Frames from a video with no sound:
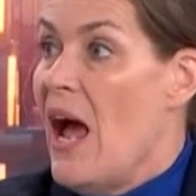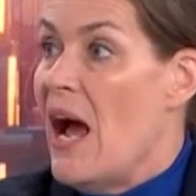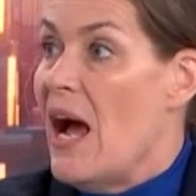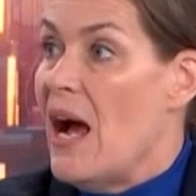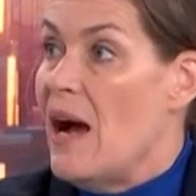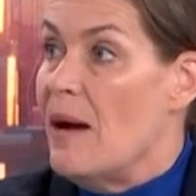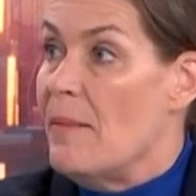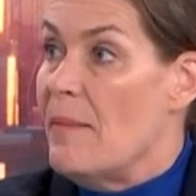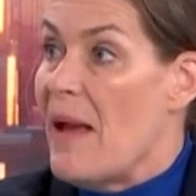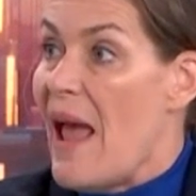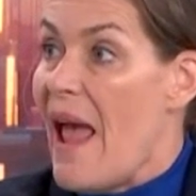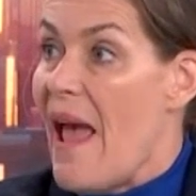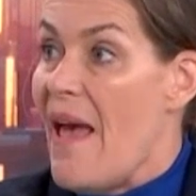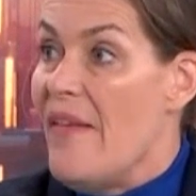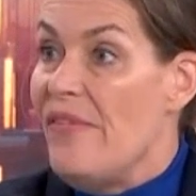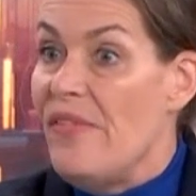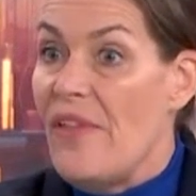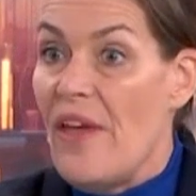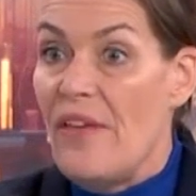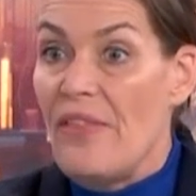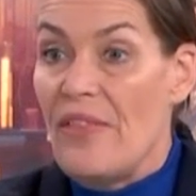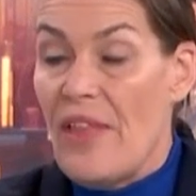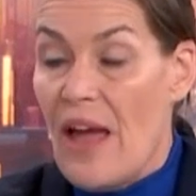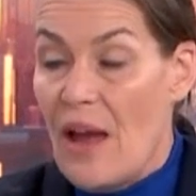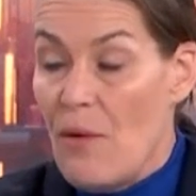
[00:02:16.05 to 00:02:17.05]
and
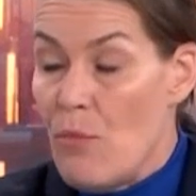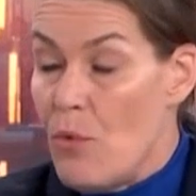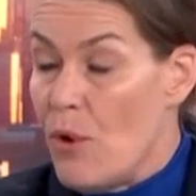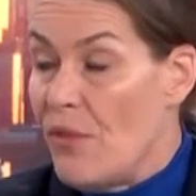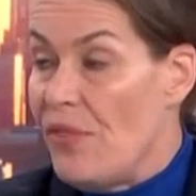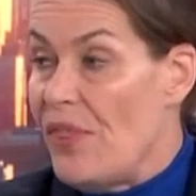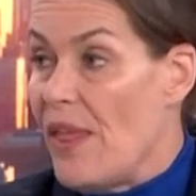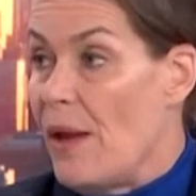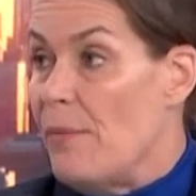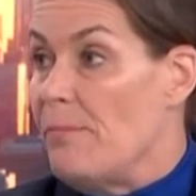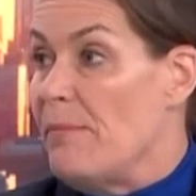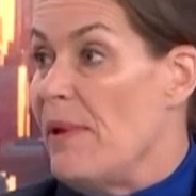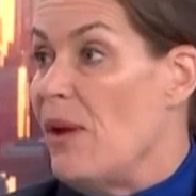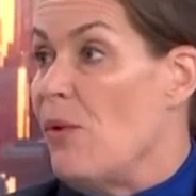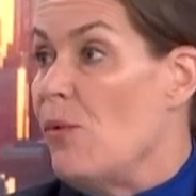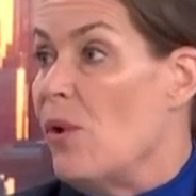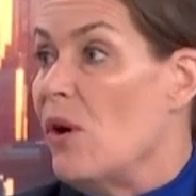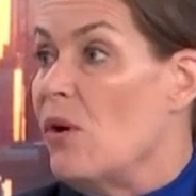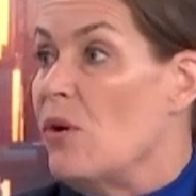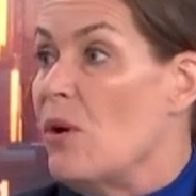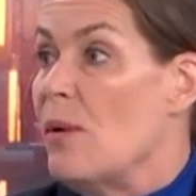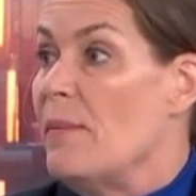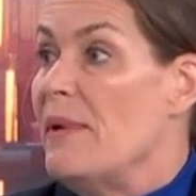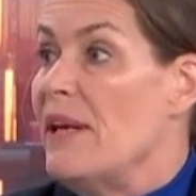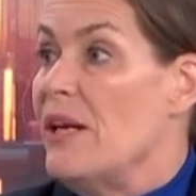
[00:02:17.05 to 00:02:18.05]
that they would then be
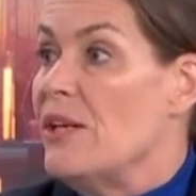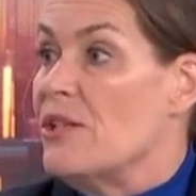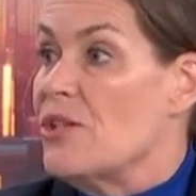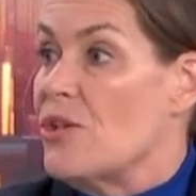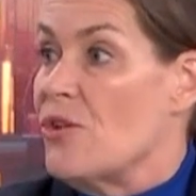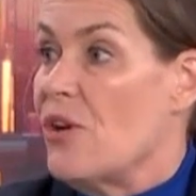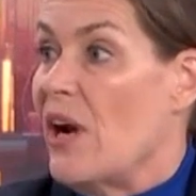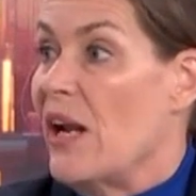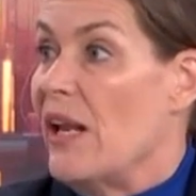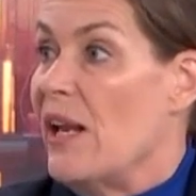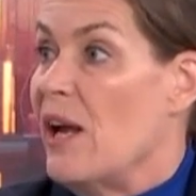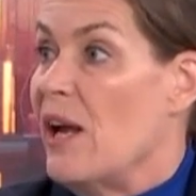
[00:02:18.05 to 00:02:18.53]
welcome in Australia.